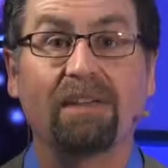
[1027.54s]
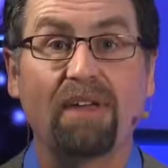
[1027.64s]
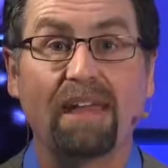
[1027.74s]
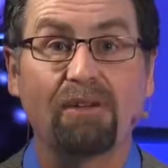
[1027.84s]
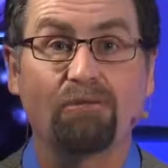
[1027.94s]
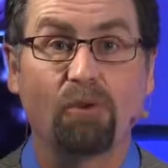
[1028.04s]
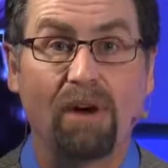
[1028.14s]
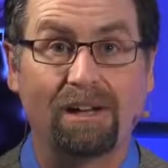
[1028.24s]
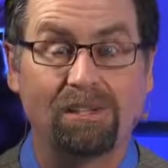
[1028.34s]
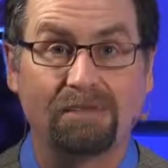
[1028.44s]
and thank you for
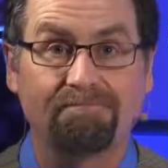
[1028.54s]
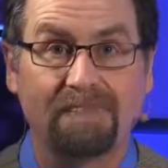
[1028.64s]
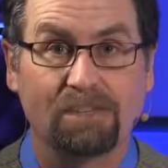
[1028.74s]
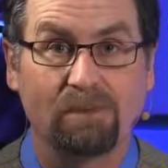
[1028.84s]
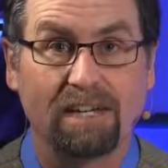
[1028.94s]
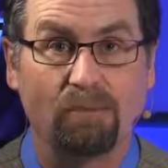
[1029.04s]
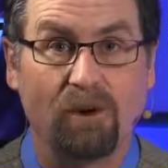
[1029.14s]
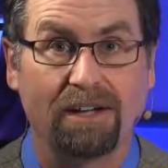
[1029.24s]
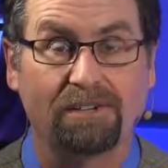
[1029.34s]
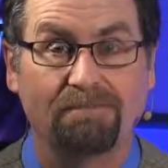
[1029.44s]
watching as we keep
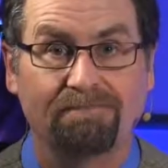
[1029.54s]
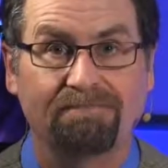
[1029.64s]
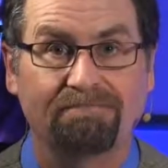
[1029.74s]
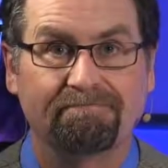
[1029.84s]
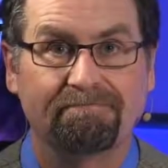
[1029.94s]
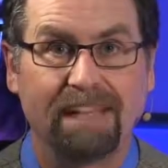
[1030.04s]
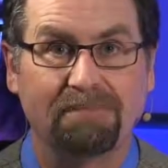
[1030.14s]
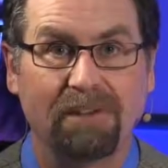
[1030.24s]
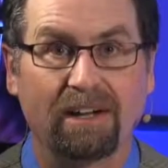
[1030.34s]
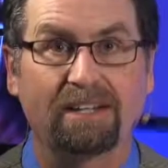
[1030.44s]
watch.
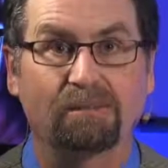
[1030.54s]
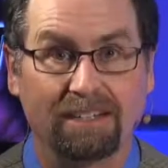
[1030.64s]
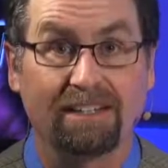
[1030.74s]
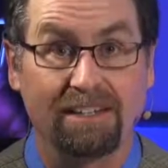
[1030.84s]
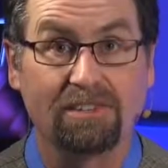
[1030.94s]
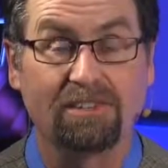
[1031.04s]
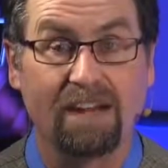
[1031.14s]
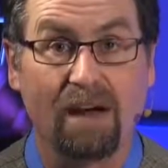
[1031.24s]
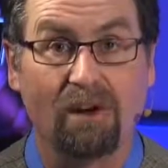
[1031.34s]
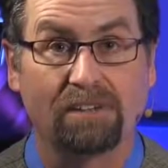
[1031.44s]
I'm Derek Gilbert, and this is
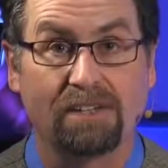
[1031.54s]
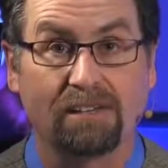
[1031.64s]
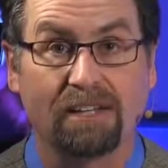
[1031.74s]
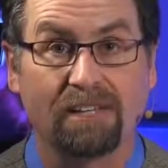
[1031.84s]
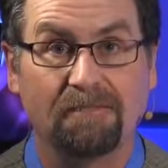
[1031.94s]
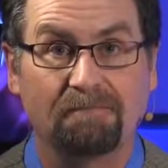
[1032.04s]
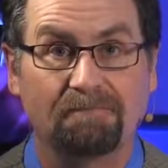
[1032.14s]
SkyWatch TV.